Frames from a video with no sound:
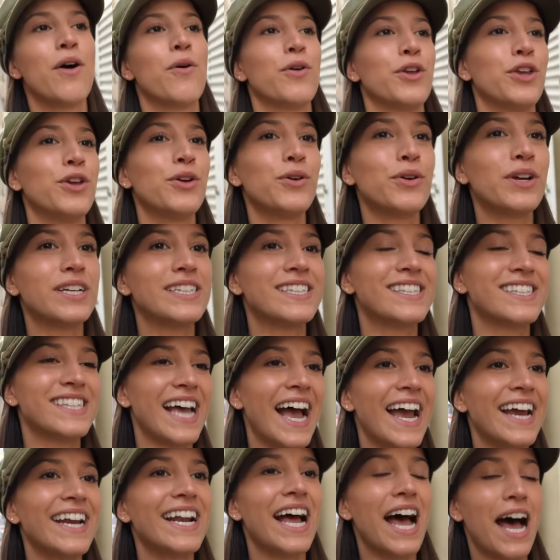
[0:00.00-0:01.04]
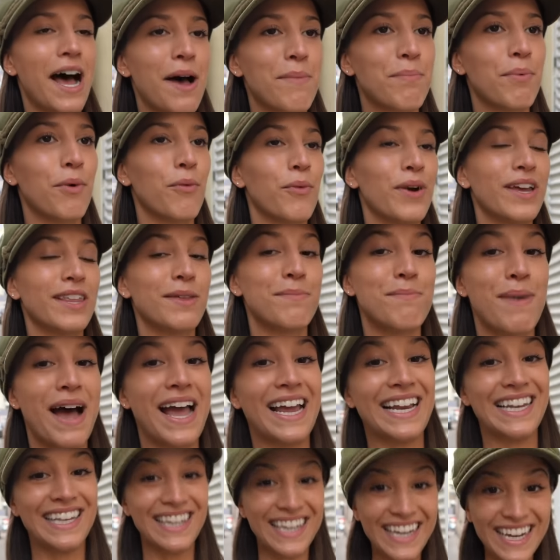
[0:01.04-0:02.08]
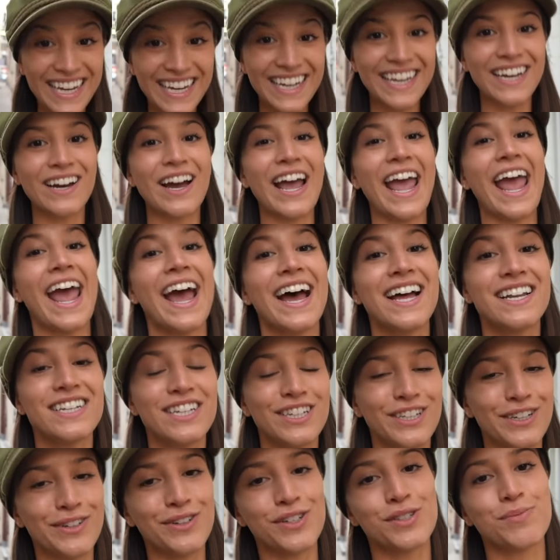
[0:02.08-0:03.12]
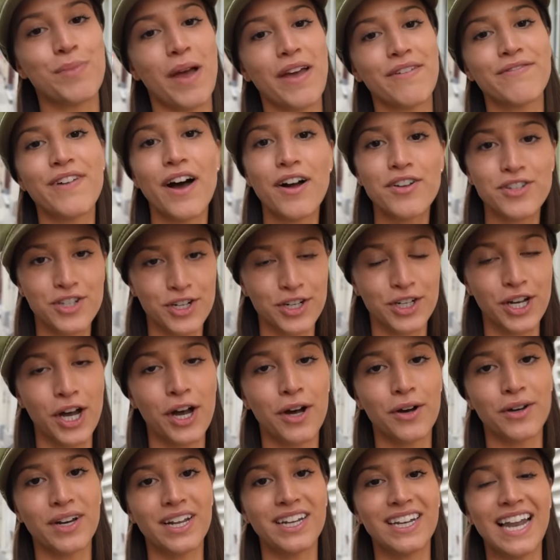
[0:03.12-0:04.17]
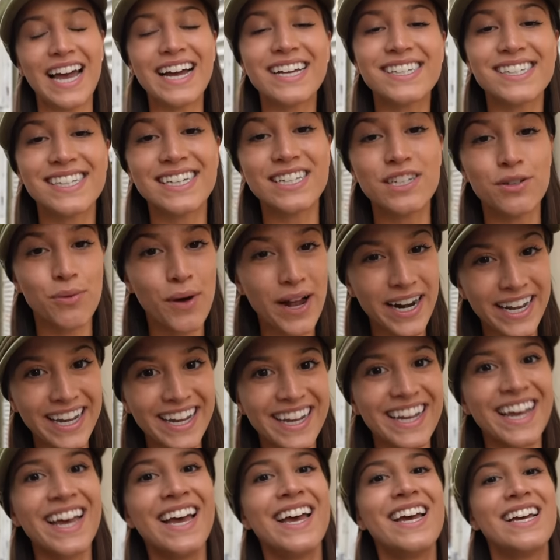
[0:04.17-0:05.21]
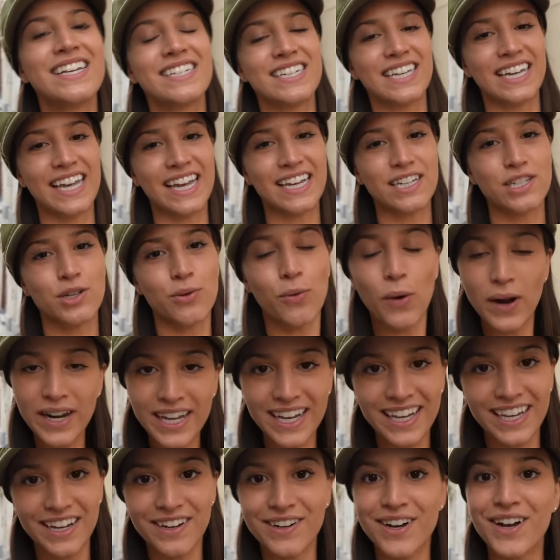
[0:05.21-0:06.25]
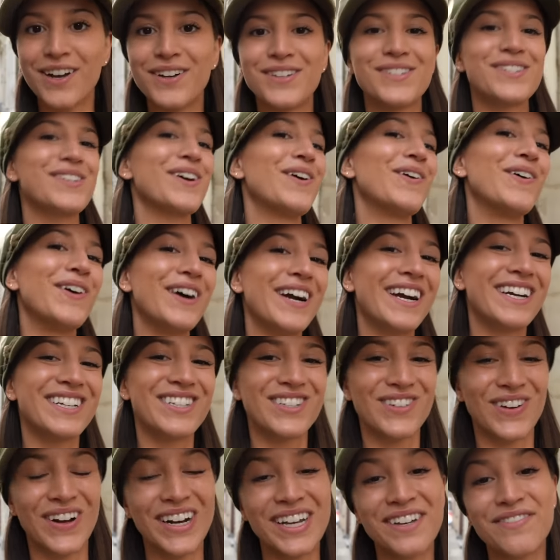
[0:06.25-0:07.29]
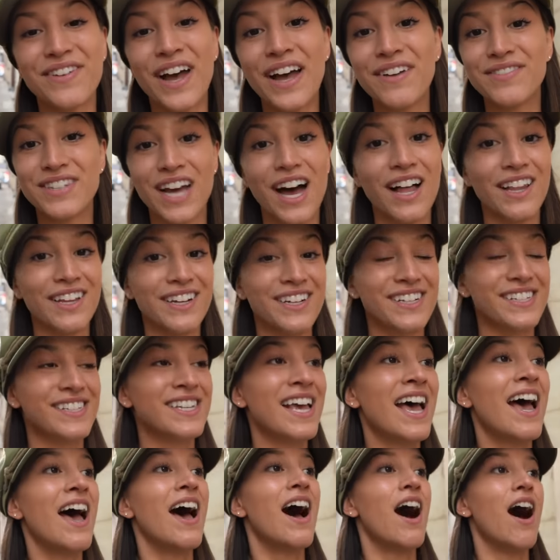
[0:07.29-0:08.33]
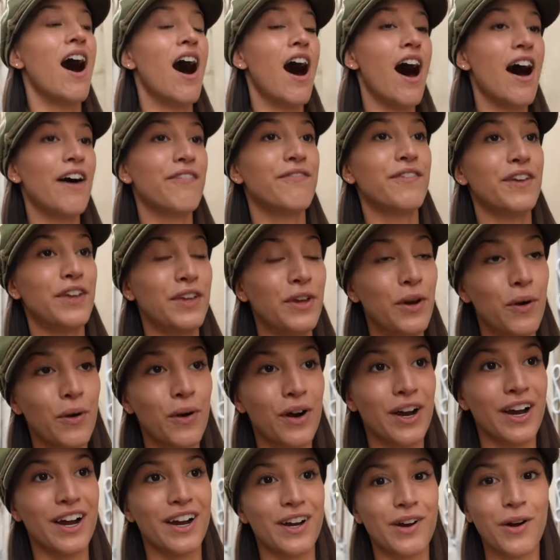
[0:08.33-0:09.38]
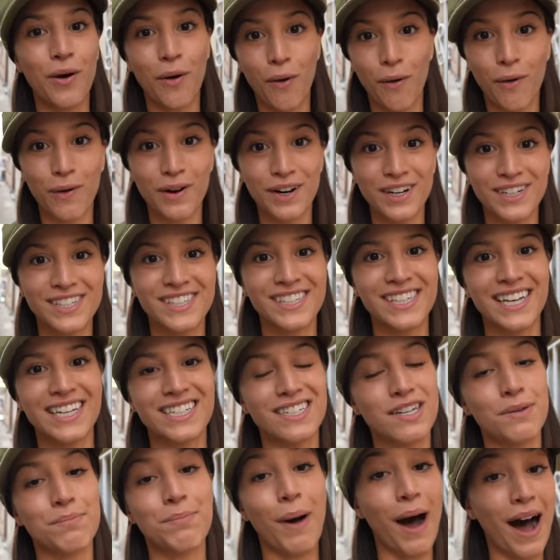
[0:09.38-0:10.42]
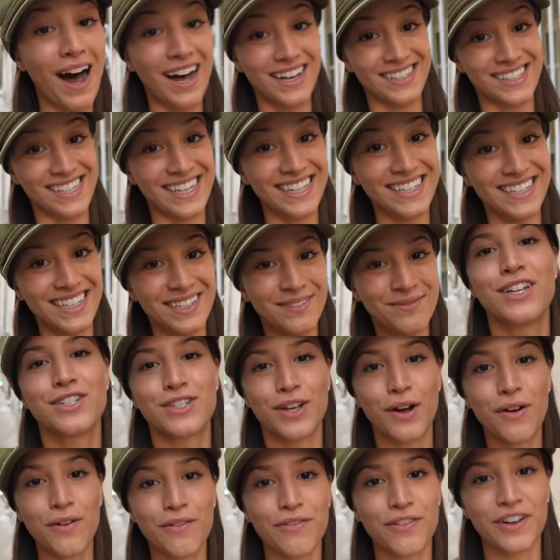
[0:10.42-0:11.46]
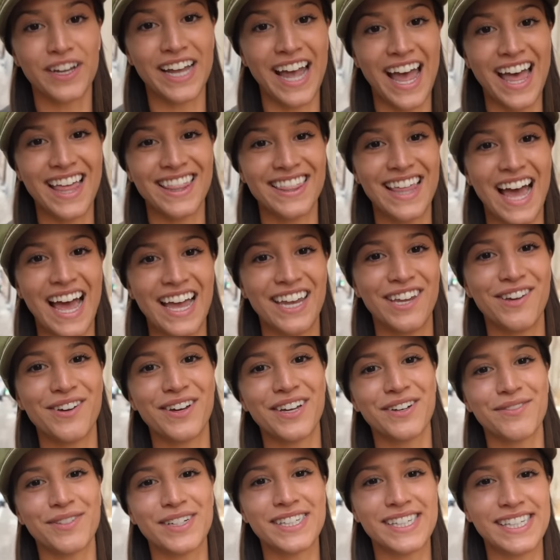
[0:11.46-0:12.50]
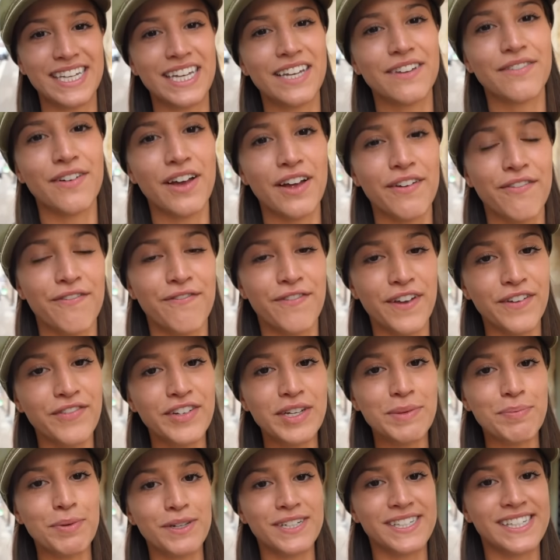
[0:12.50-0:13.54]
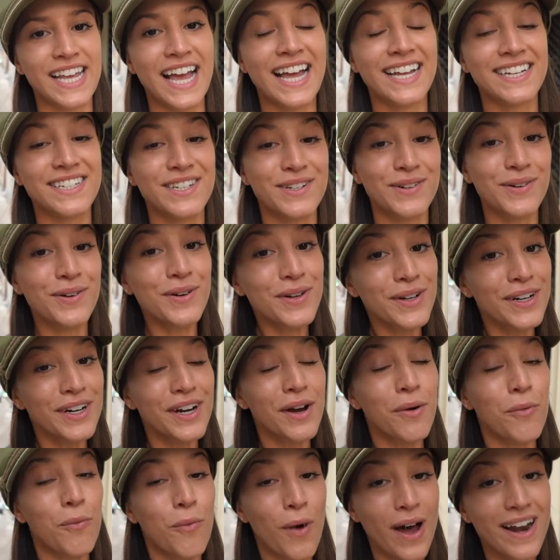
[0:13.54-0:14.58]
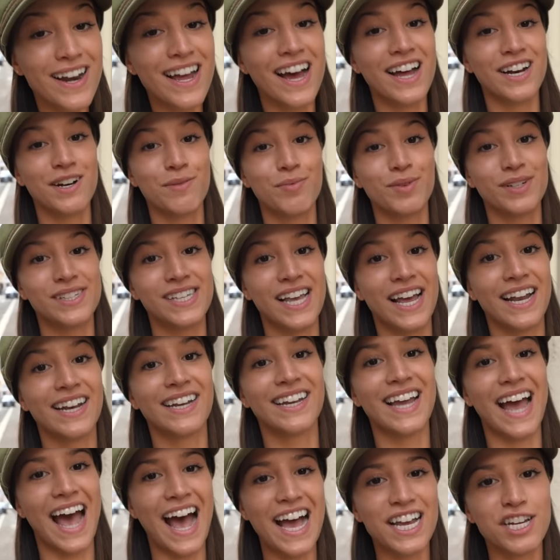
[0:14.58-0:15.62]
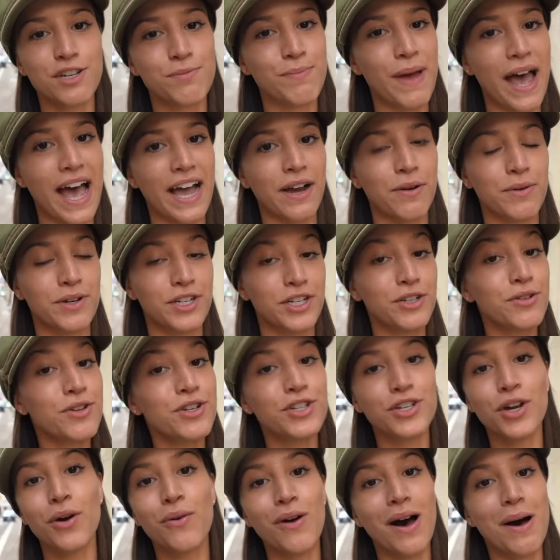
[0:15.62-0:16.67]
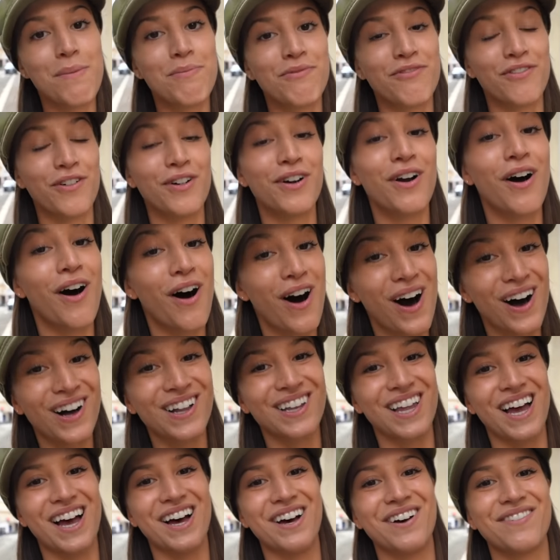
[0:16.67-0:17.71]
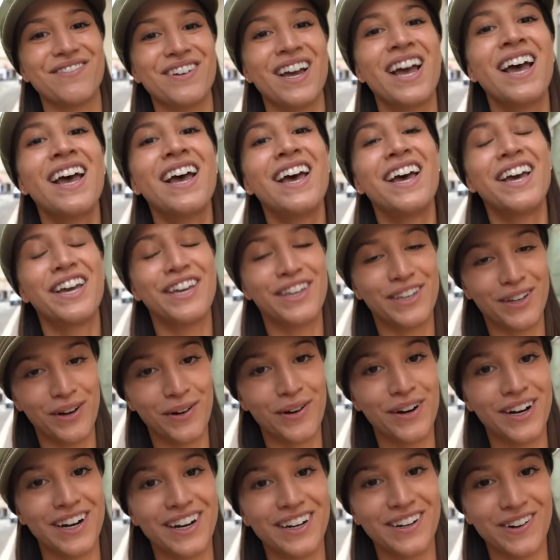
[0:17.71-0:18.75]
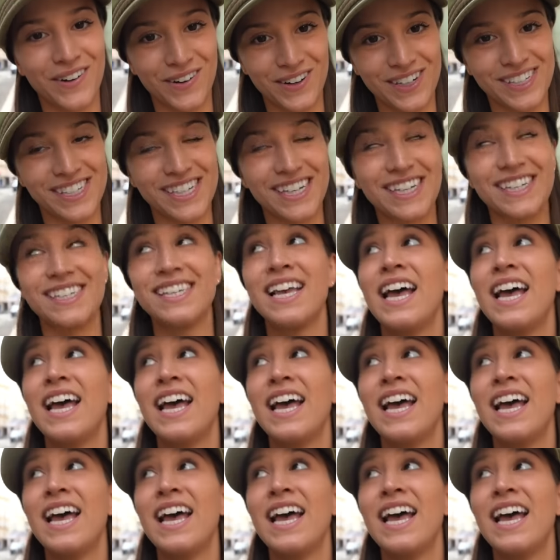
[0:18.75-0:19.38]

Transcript: You can sign up with my link and use my voucher code LEXIE20 to get 20 euros or $25 off your course deposit. Don't forget that you can receive 50% or 100% cash back when you show up for all of your courses.